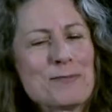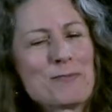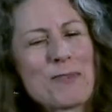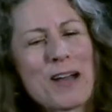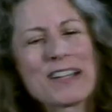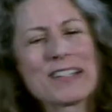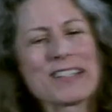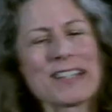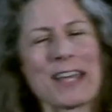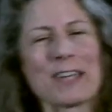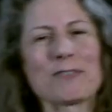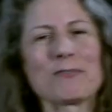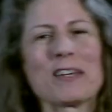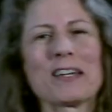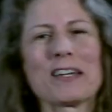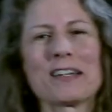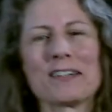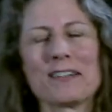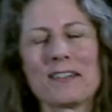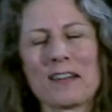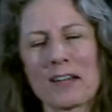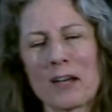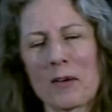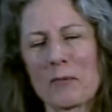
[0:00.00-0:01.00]
might take me
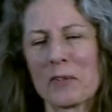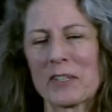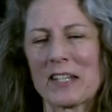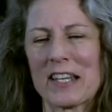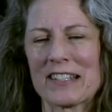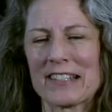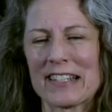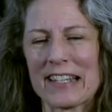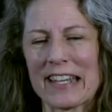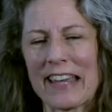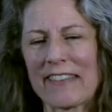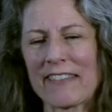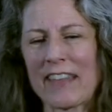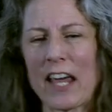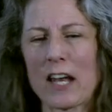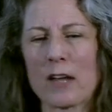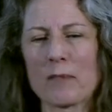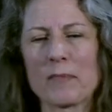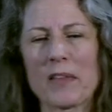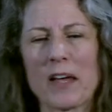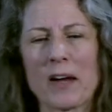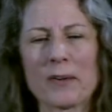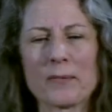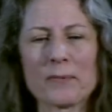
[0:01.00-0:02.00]
a couple of days to get that
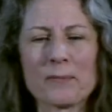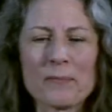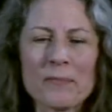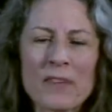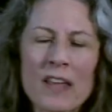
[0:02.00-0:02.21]
up there.